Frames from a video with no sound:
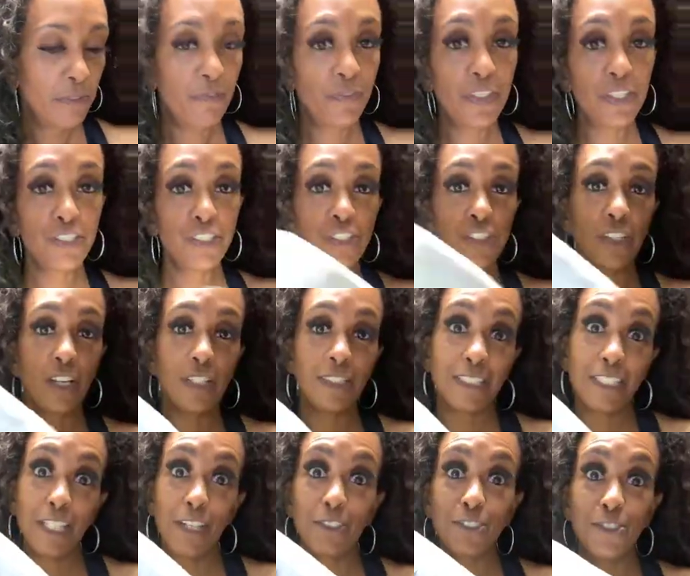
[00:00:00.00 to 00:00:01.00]
Fish is on
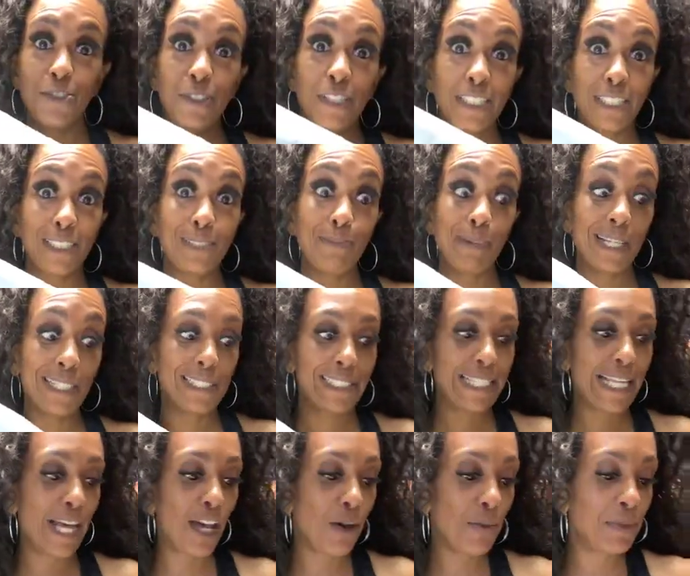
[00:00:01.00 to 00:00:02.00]
sale. So this is my
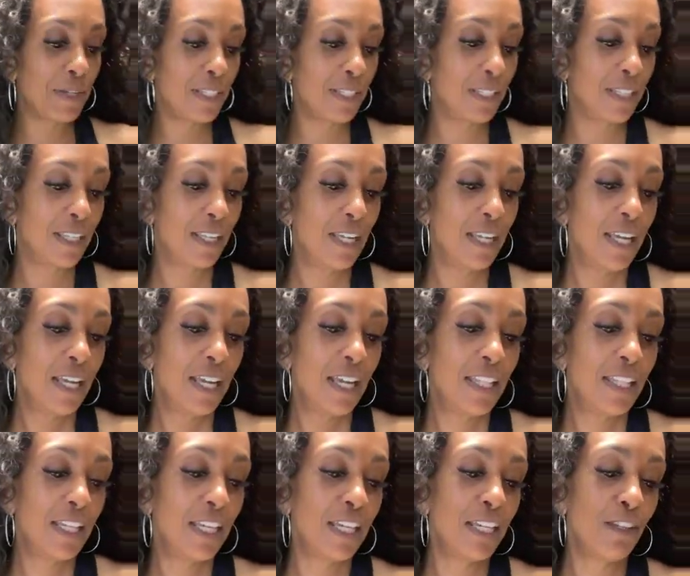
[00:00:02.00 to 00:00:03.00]
salmon.
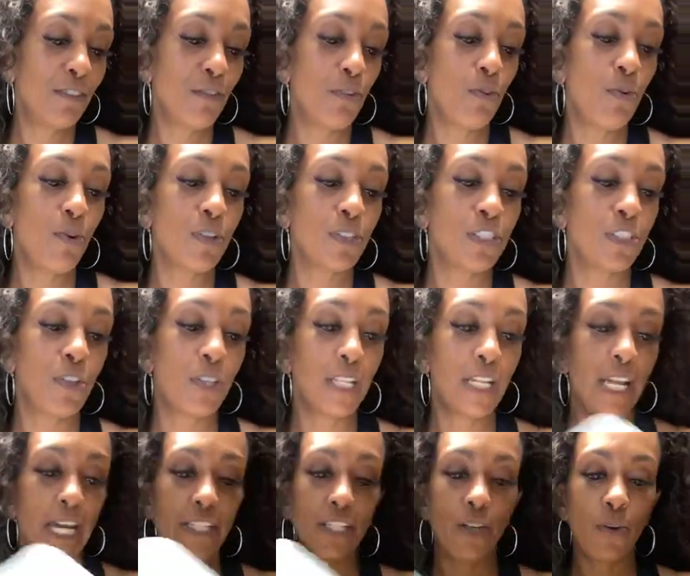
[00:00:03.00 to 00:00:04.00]
And then, of course, so
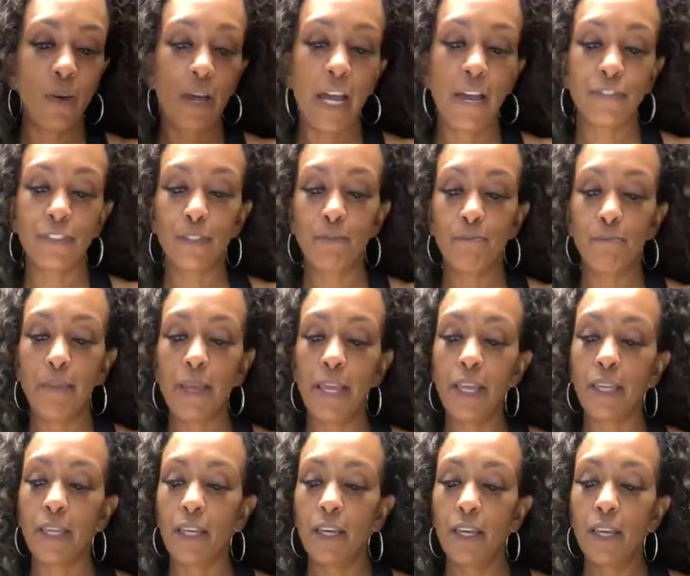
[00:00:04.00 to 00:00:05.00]
that I don't have to
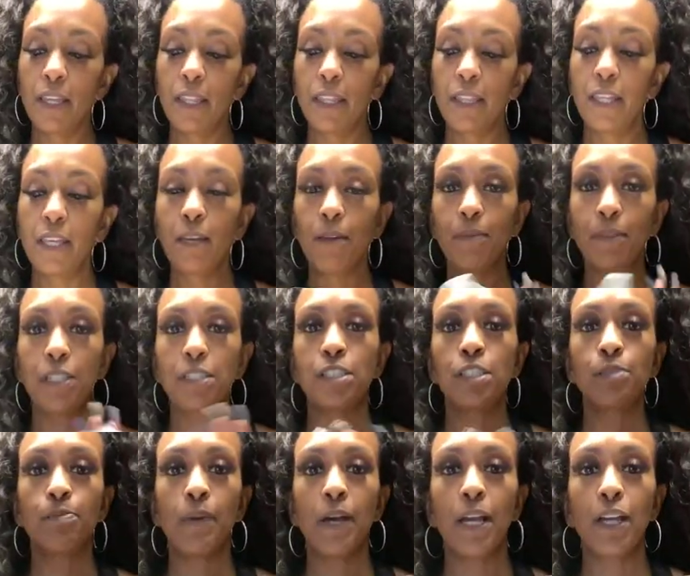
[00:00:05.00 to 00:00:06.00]
make them, this
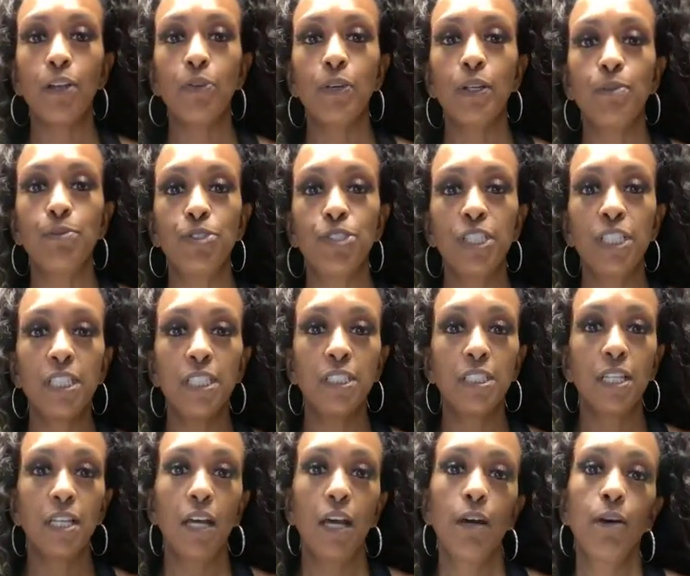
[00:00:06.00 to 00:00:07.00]
is my cream cheese
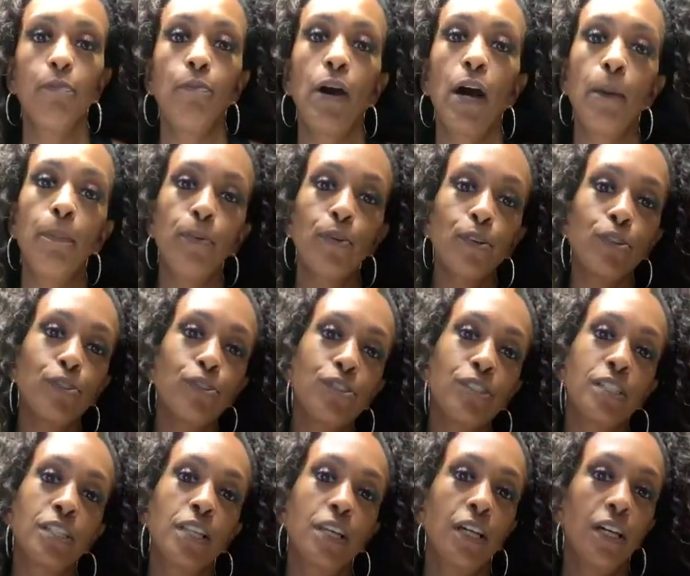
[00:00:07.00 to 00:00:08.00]

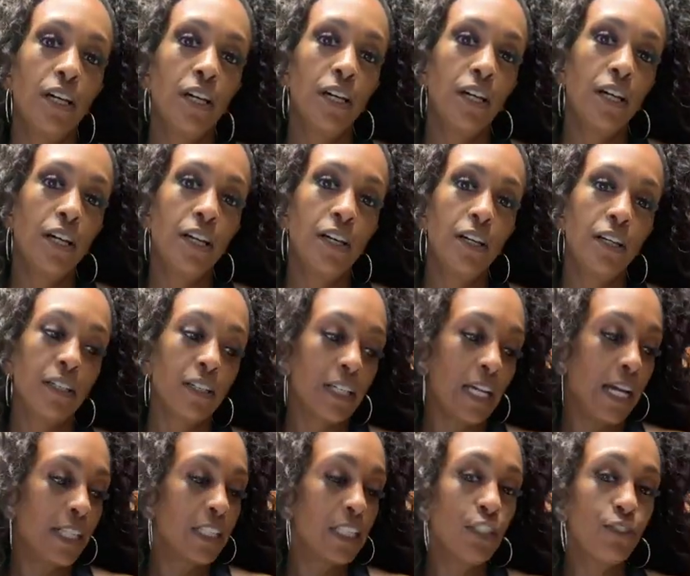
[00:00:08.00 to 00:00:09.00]
poppers.
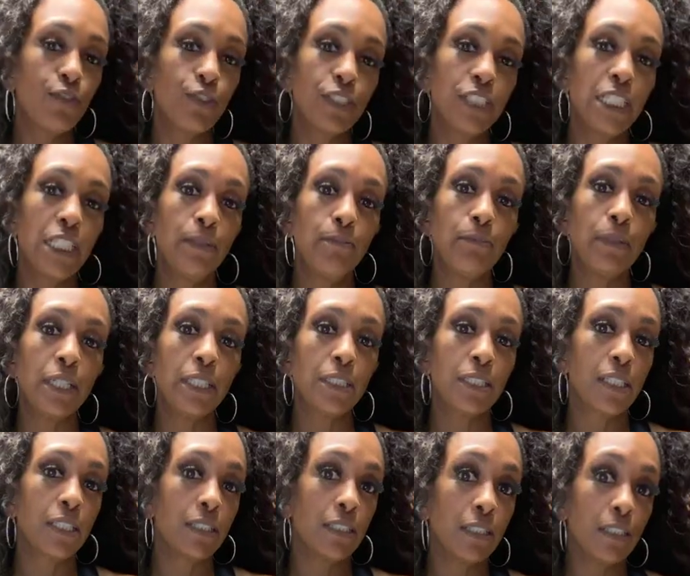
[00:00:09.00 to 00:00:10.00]
Got these for $10
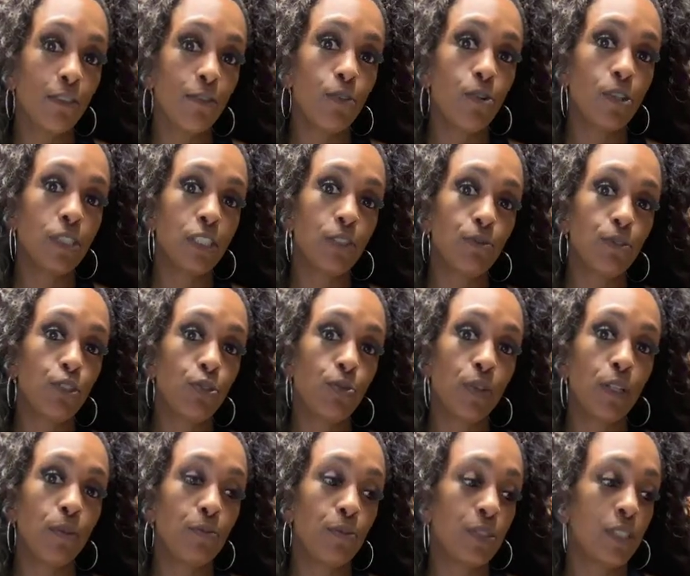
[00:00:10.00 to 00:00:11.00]
because, of course, it was
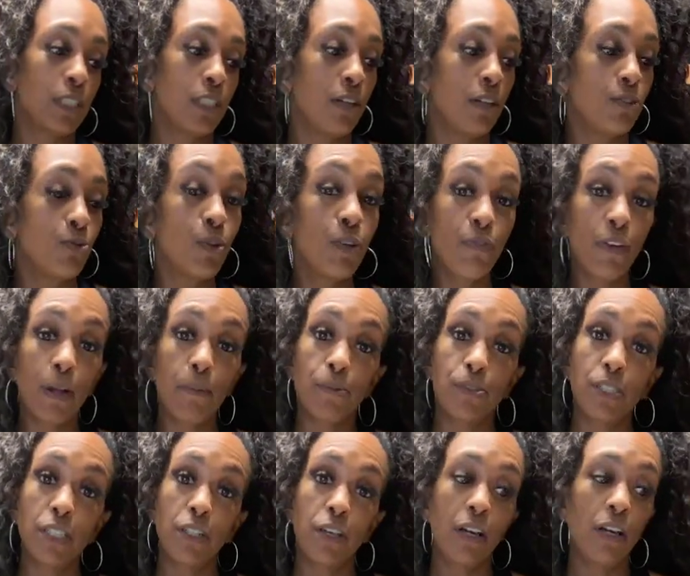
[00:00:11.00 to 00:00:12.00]

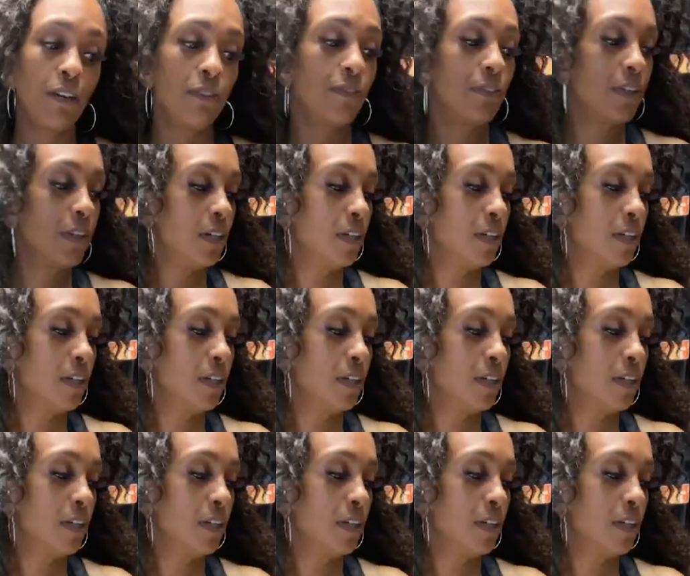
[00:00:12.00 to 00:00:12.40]
25% off.